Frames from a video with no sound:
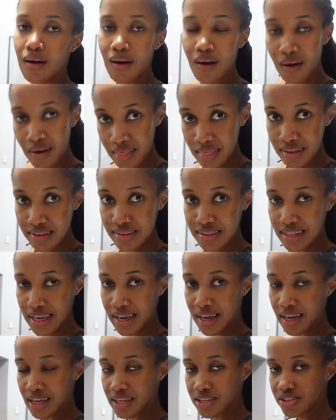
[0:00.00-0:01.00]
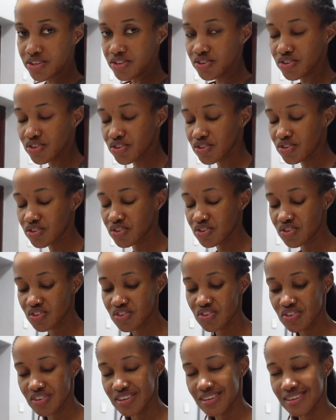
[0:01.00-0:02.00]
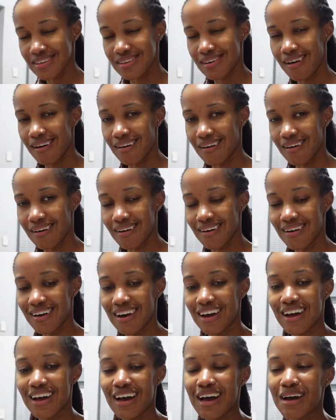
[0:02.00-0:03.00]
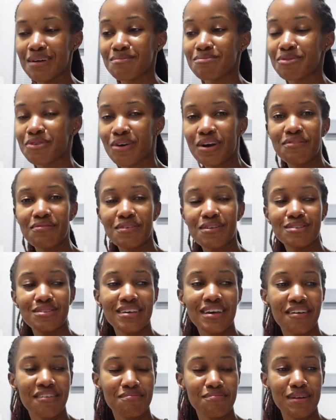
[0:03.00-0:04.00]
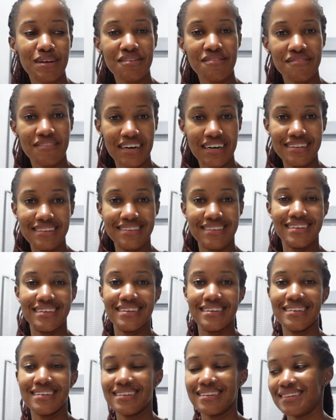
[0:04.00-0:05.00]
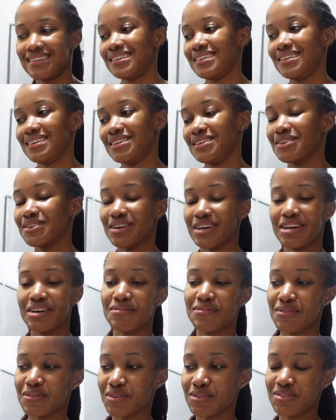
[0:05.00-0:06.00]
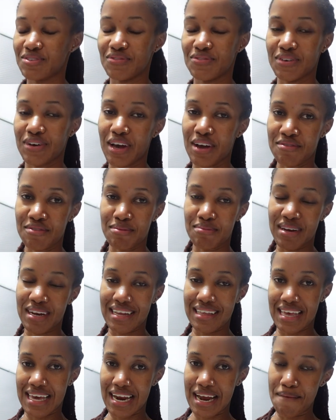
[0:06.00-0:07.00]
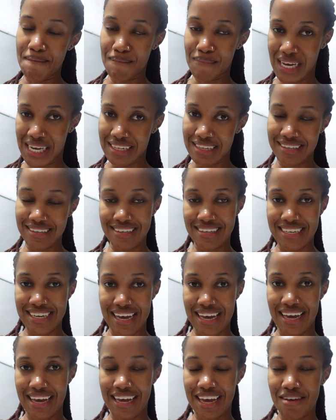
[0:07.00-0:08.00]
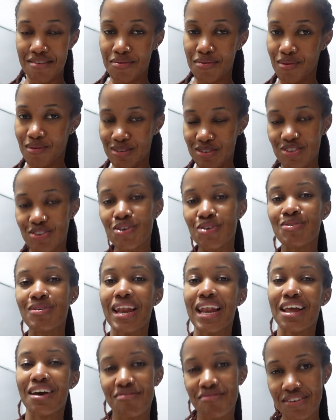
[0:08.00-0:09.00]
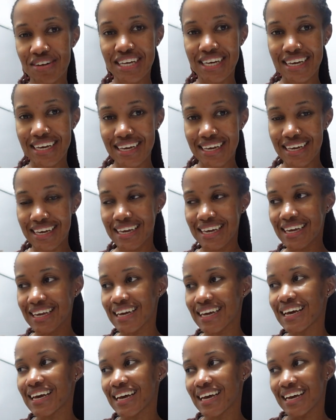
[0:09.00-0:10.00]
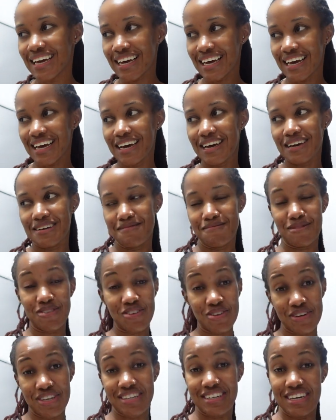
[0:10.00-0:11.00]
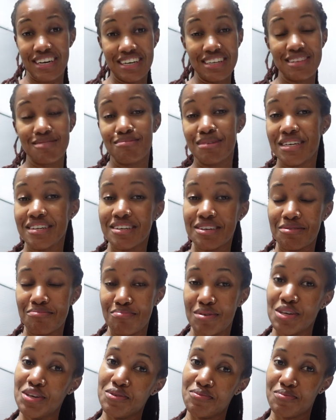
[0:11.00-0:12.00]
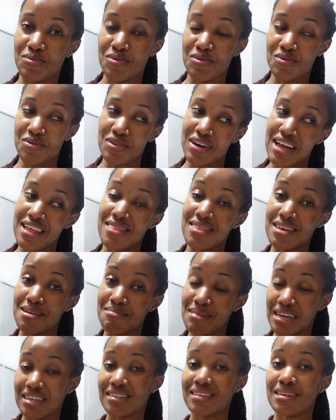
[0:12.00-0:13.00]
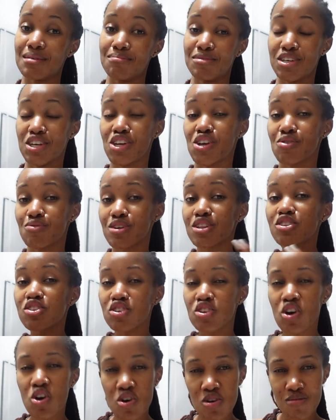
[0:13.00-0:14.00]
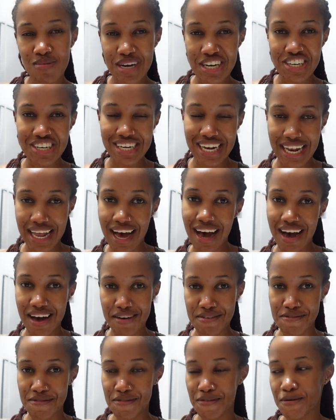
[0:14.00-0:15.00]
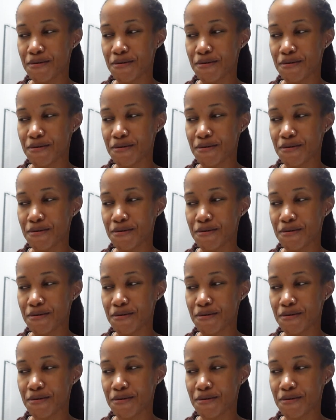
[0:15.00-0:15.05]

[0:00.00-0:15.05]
on the stage. Y'all, yeah. grateful to have been invited grateful for everybody that I met today. Everyone was so lovely. Um, it's always nice meeting people and them accepting you with so much love.